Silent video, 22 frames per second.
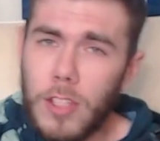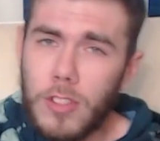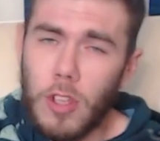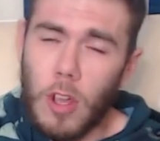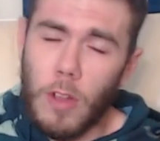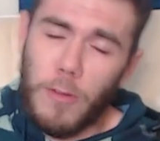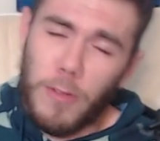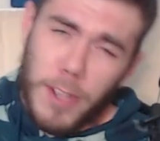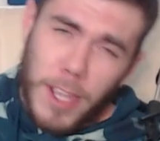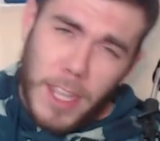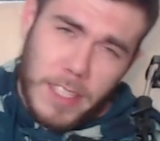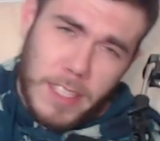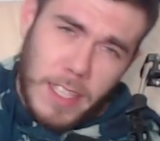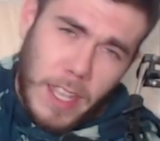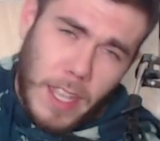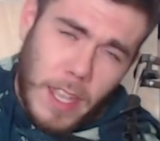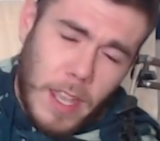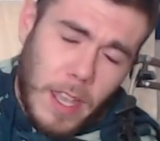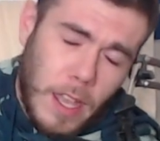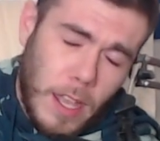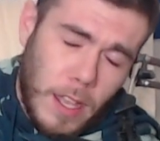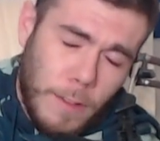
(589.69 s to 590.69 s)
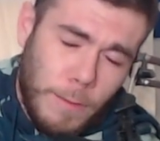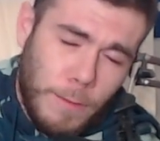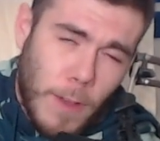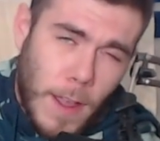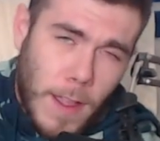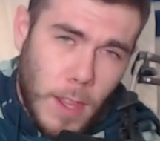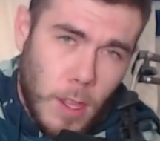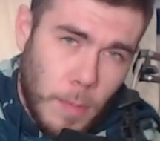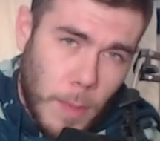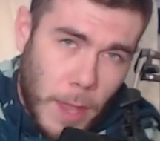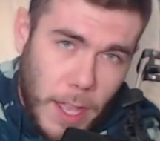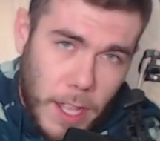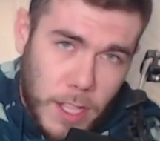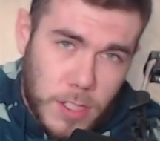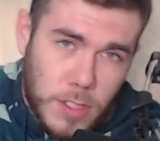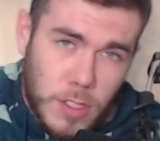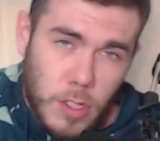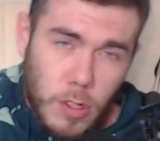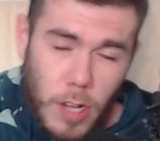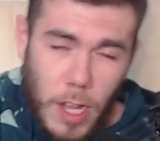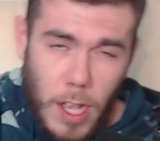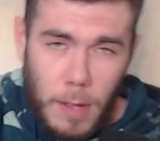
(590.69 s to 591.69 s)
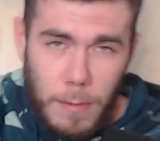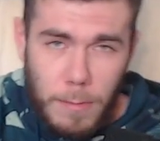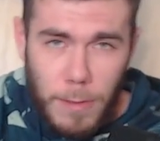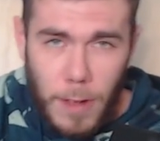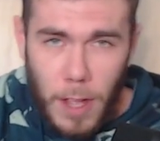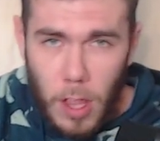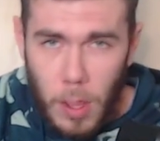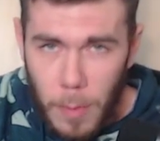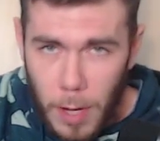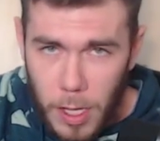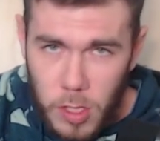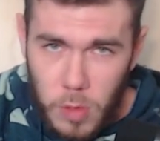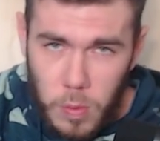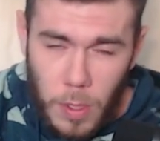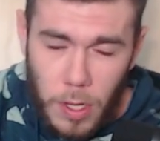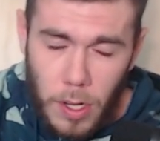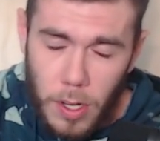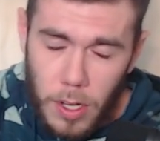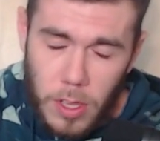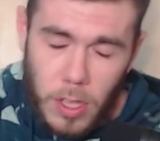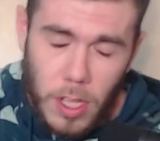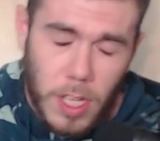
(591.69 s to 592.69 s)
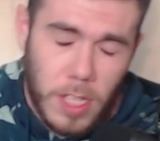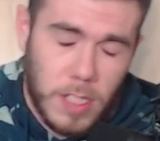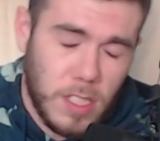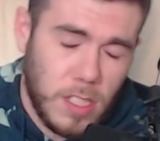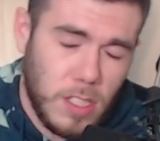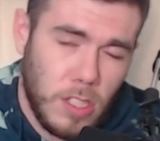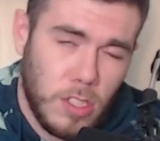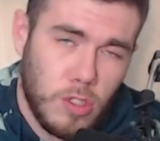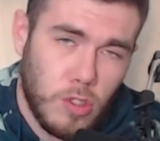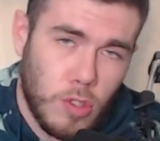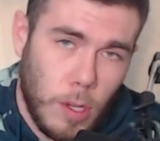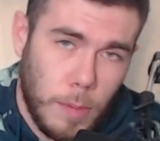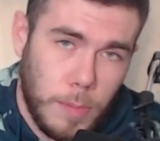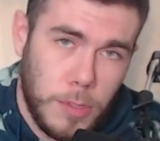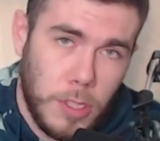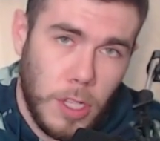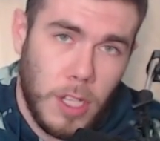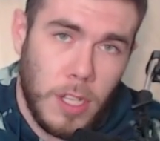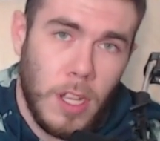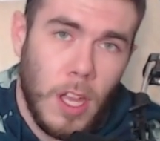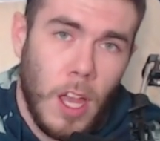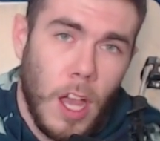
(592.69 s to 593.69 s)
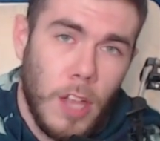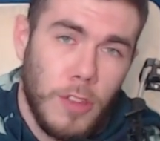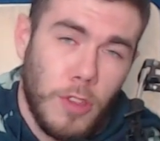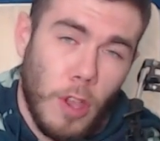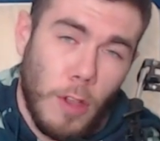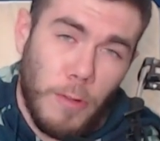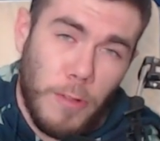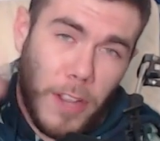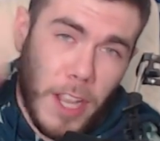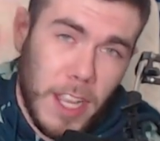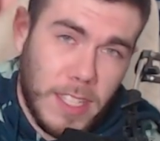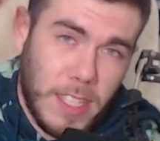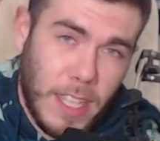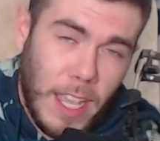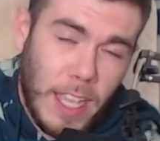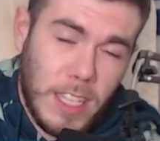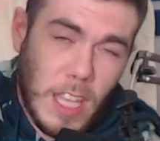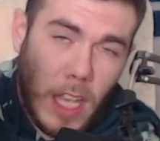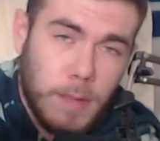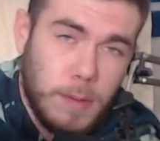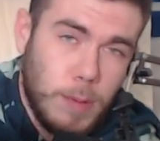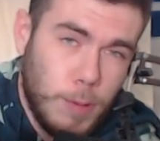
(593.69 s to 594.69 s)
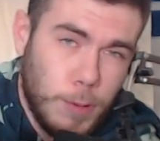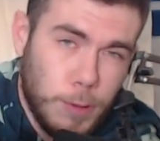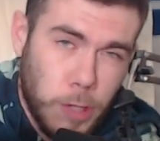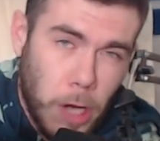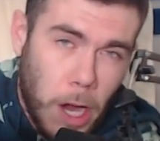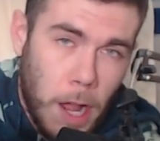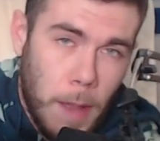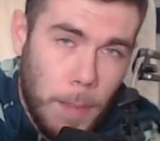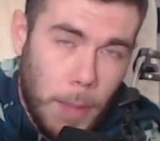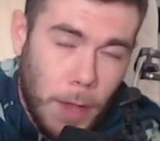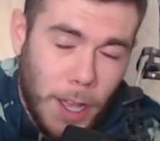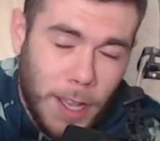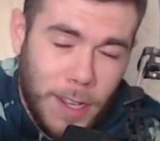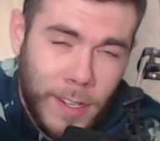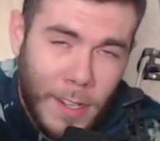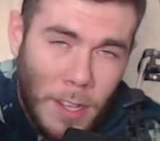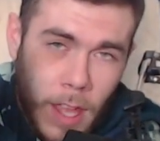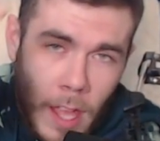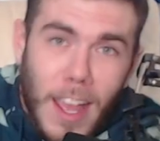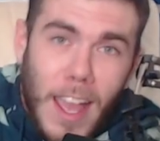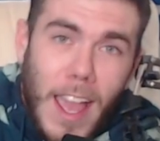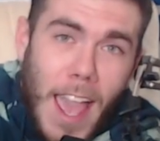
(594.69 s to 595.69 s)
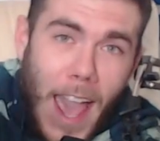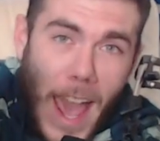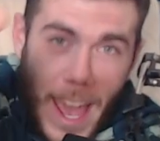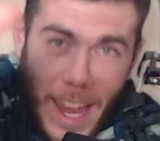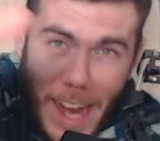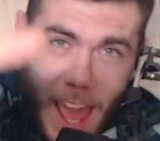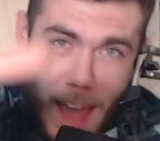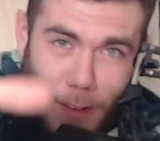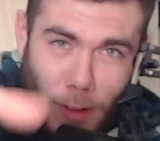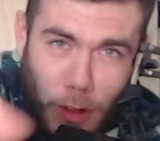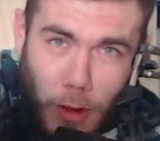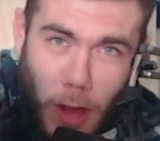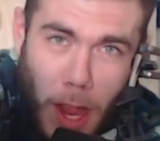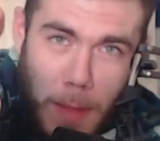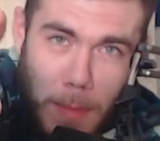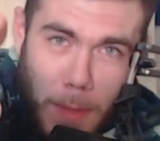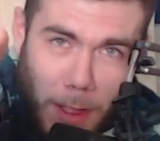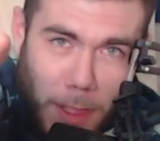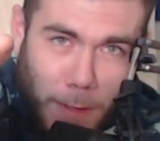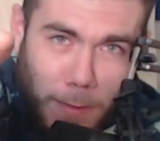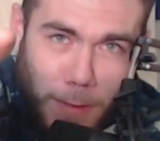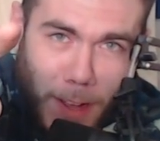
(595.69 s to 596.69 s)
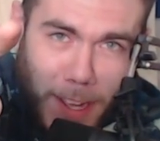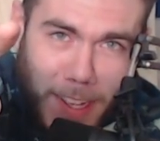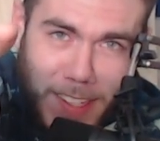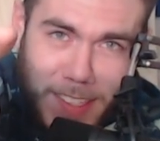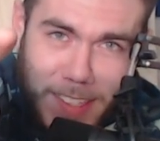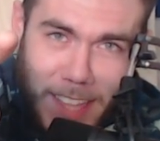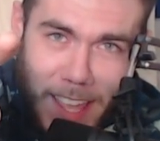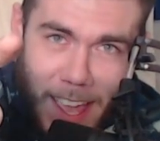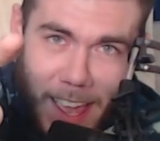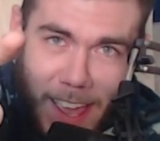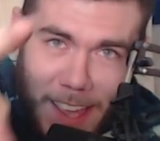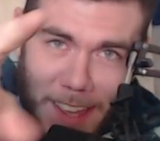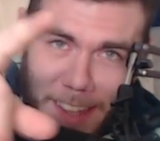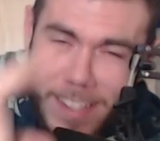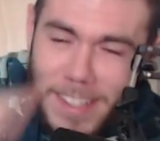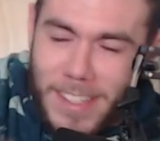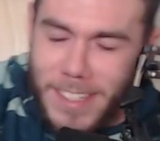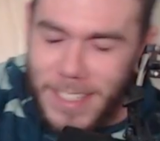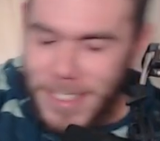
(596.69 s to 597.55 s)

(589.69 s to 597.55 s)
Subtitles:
Don't forget to follow my Instagram, follow my Twitter, links in the description. Don't forget to hit that subscribe button, and have a great motherfucking day.